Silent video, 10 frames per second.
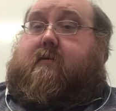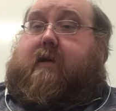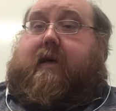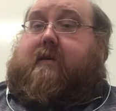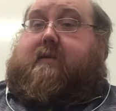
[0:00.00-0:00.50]

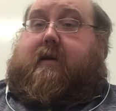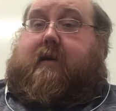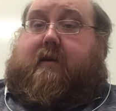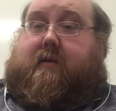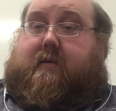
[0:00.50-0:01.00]
as
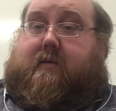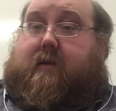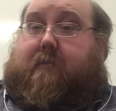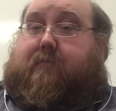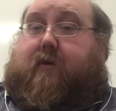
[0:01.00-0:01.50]

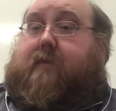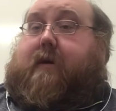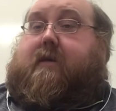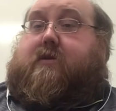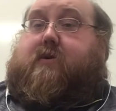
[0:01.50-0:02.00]
employed
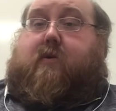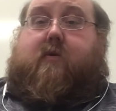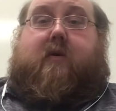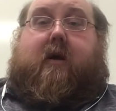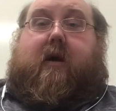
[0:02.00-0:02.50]
by the
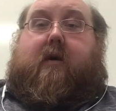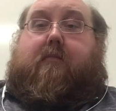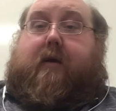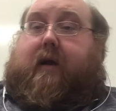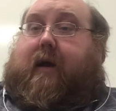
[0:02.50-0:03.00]
school,
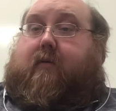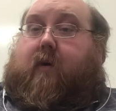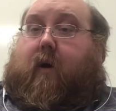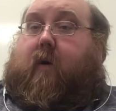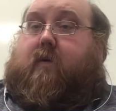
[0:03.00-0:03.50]
but I
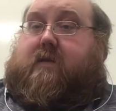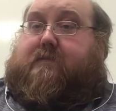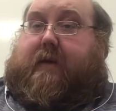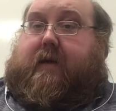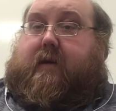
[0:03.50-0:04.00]
will always
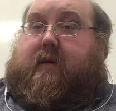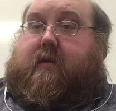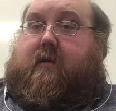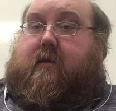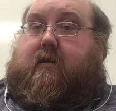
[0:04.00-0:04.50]
be
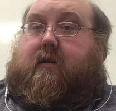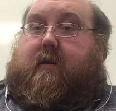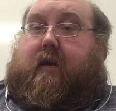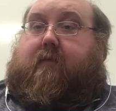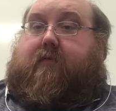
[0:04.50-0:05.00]

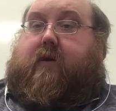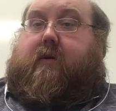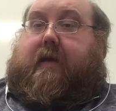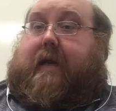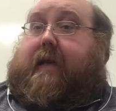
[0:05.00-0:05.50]
there for
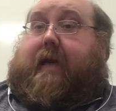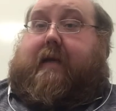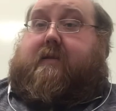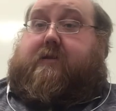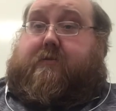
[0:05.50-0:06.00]
you in any
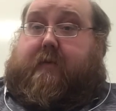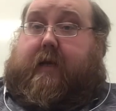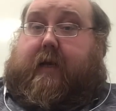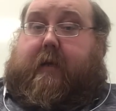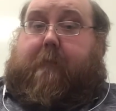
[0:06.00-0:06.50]
case that you
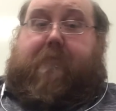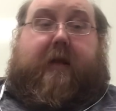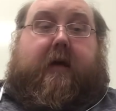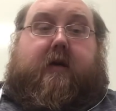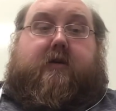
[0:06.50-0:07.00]
need.
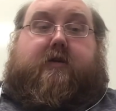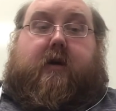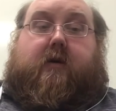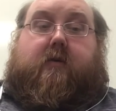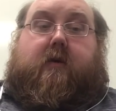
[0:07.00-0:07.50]

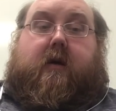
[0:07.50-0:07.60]
So,